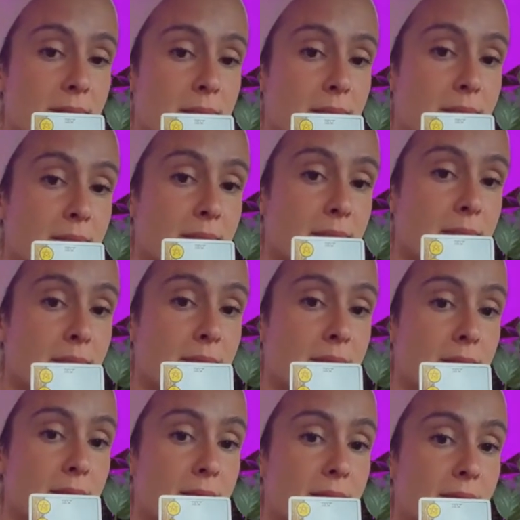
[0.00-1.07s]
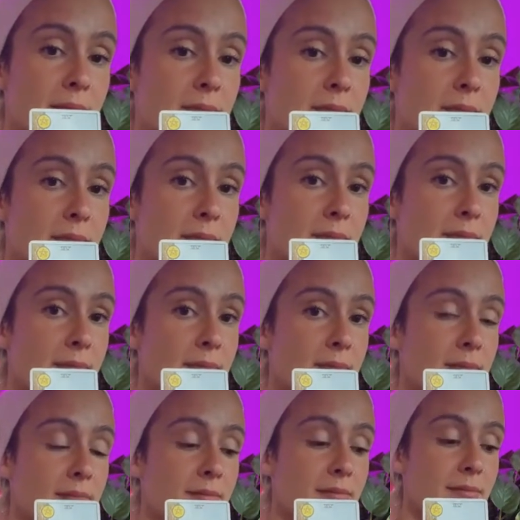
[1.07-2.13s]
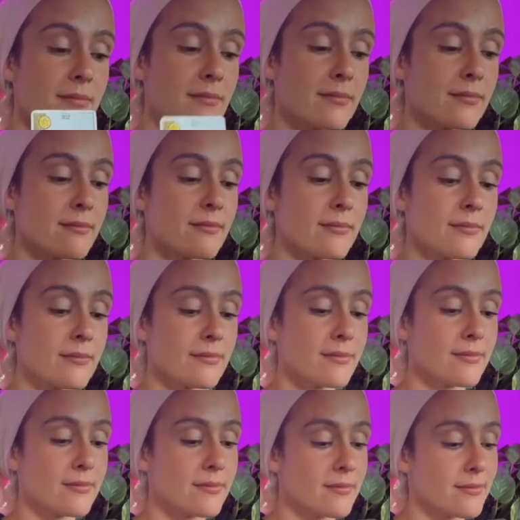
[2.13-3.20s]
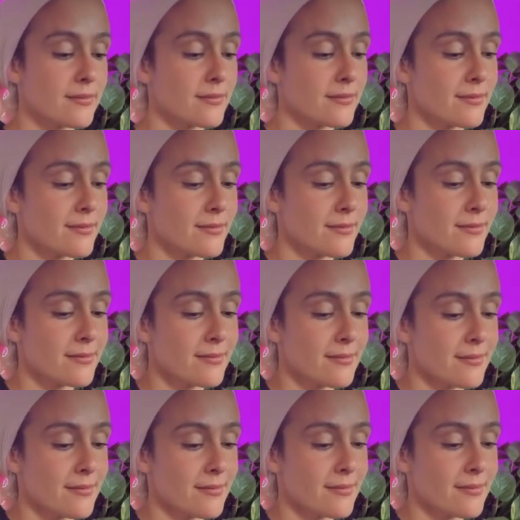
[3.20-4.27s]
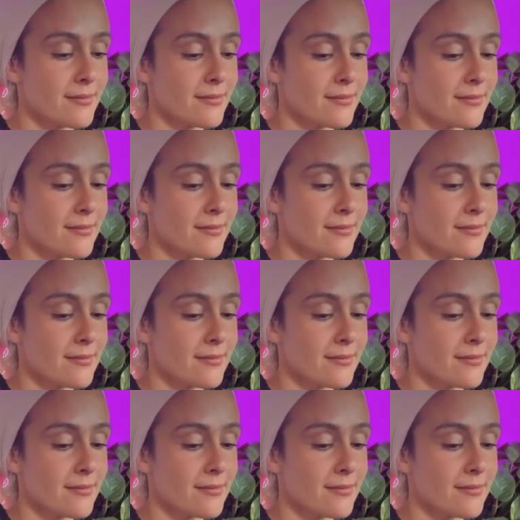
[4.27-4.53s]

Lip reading: (no one is talking)